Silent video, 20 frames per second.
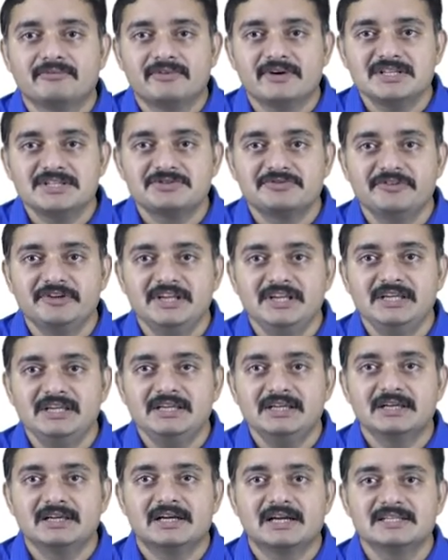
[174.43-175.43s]
first
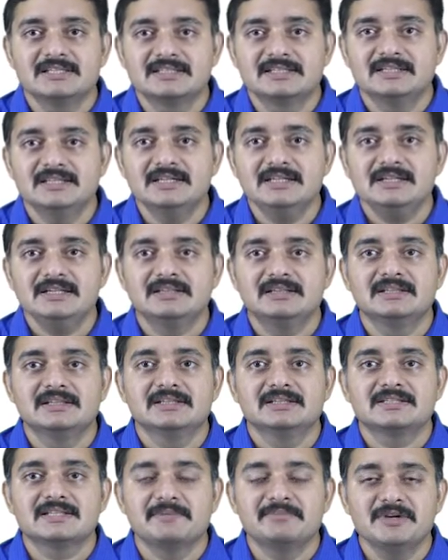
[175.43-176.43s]
we consider
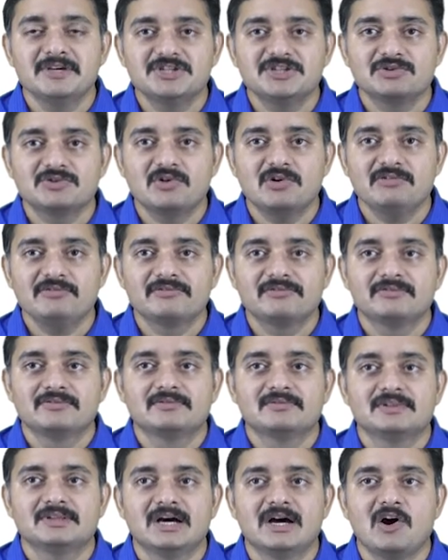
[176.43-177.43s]
the summation of
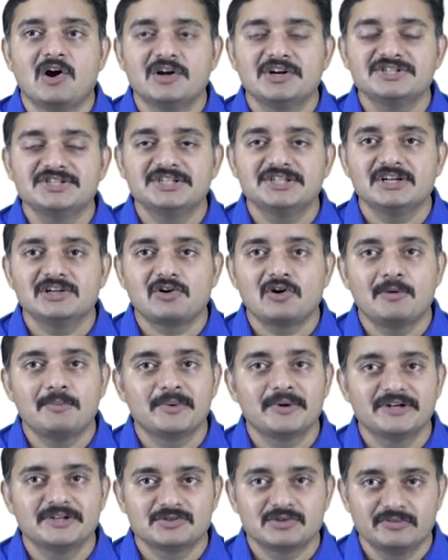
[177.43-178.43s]
the horizontal
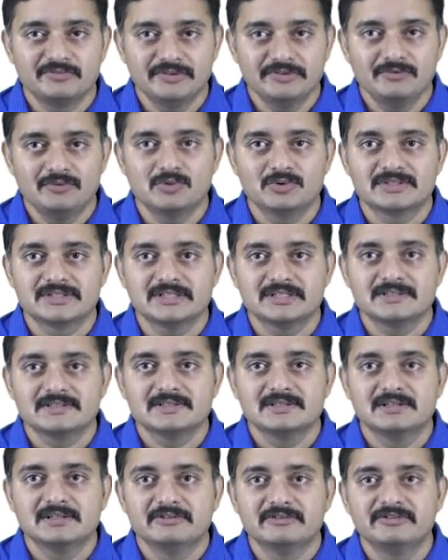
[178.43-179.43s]
components of the
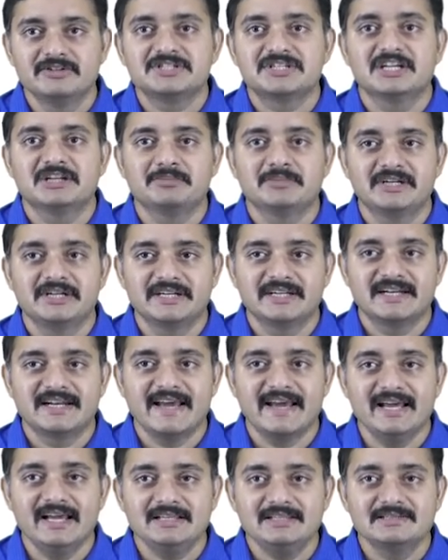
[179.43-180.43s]
forces, which can be written
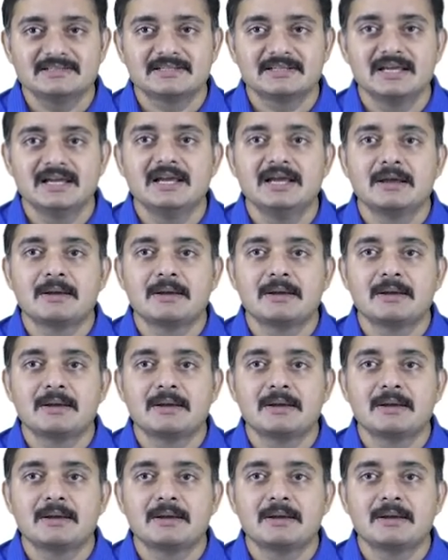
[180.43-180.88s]
as